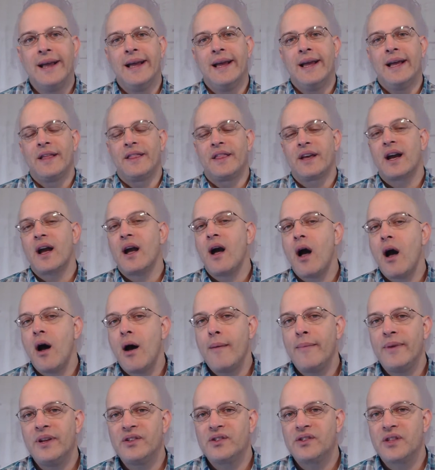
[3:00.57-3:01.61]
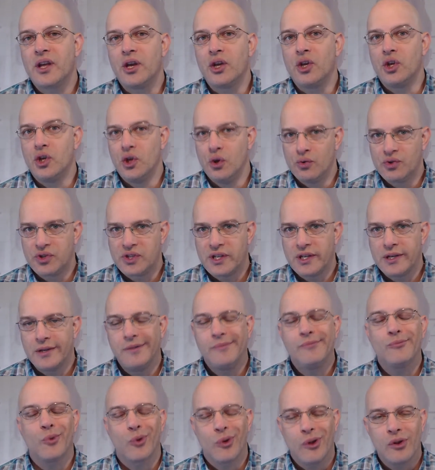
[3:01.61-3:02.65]
the comments that you see
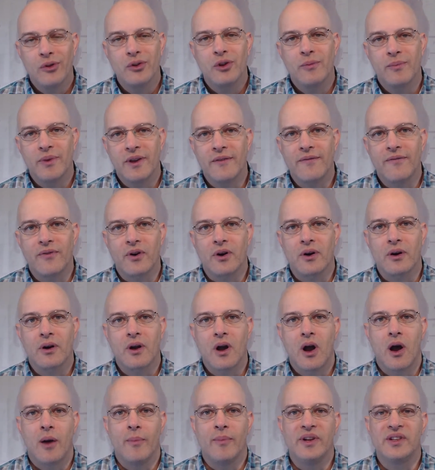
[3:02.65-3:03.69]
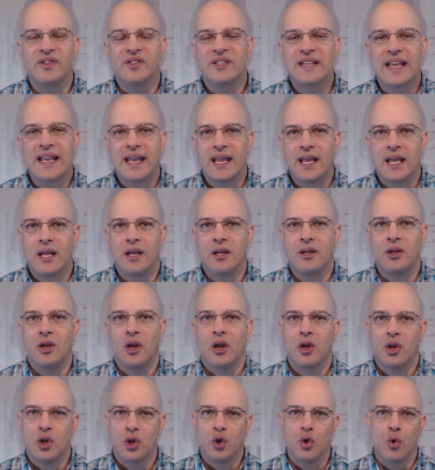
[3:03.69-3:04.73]
will only be for comments in
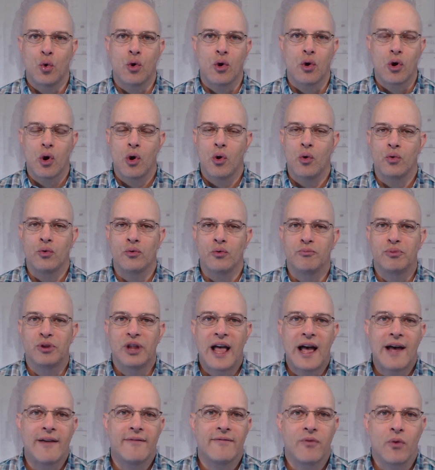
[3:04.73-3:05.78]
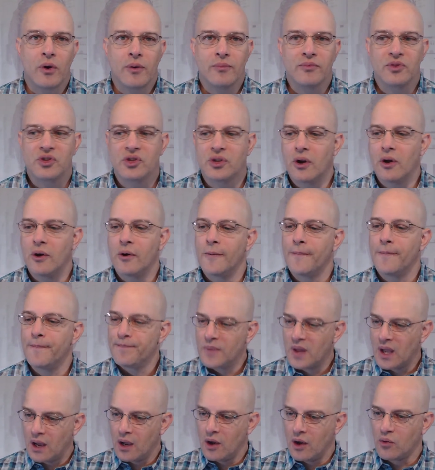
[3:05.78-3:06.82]
your own platform. So
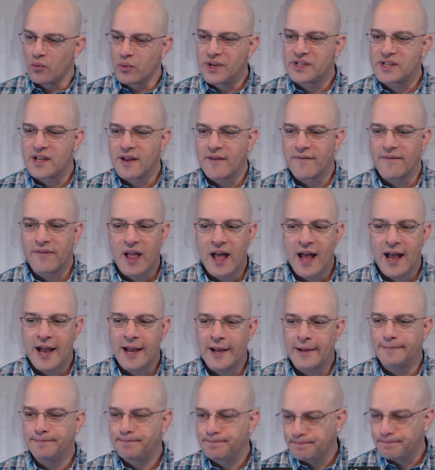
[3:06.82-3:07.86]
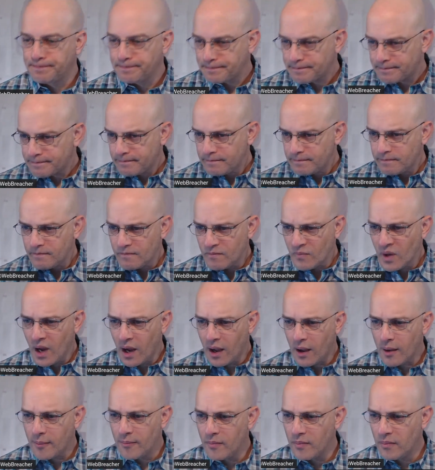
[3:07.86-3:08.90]
Reset Flag,
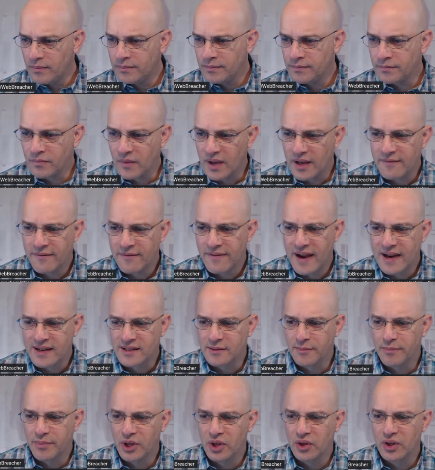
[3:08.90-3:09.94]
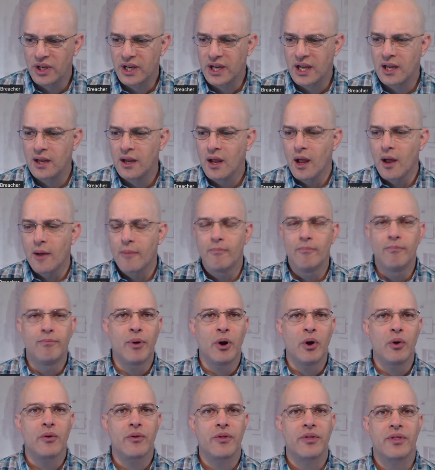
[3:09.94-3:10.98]
Infactability,
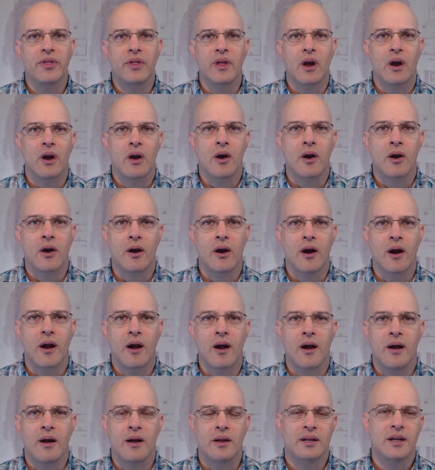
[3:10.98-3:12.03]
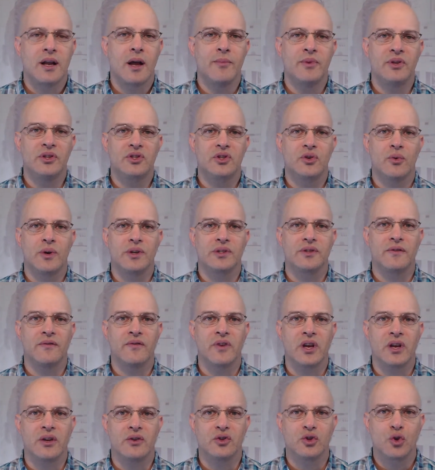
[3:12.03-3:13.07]
both are coming to us
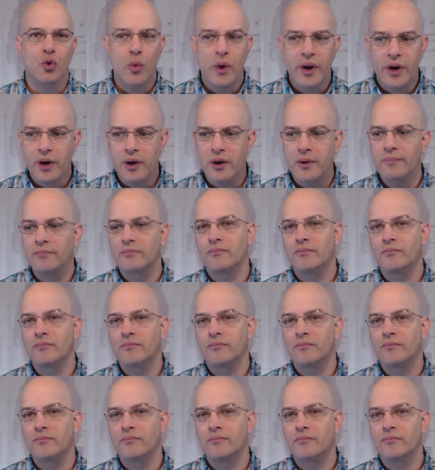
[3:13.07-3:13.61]
via Twitter.